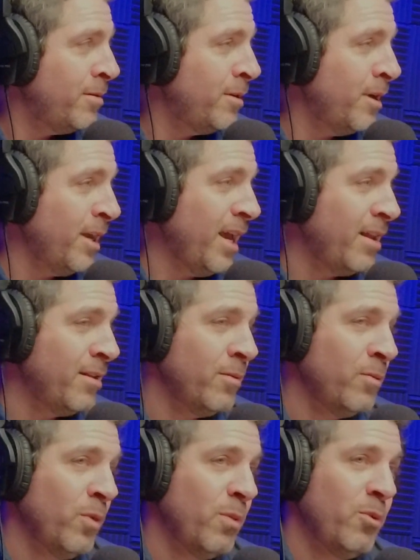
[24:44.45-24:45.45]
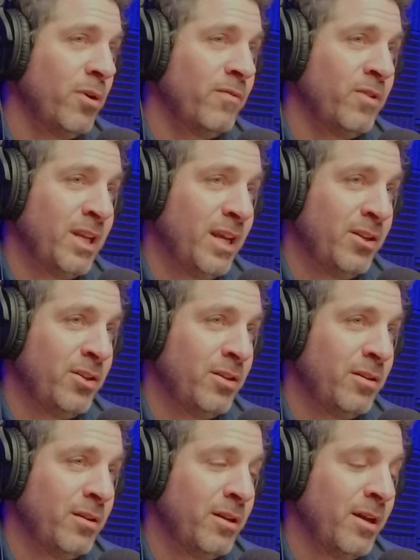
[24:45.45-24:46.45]
again, one more
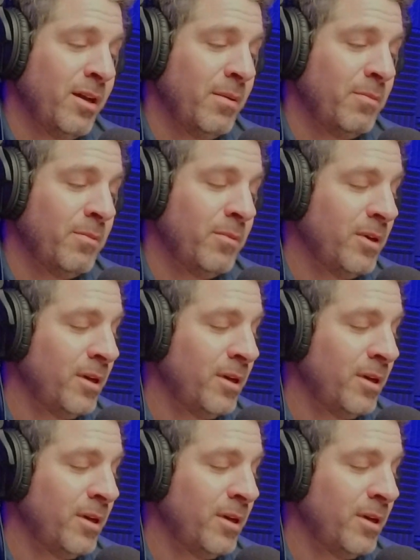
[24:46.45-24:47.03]
invitation to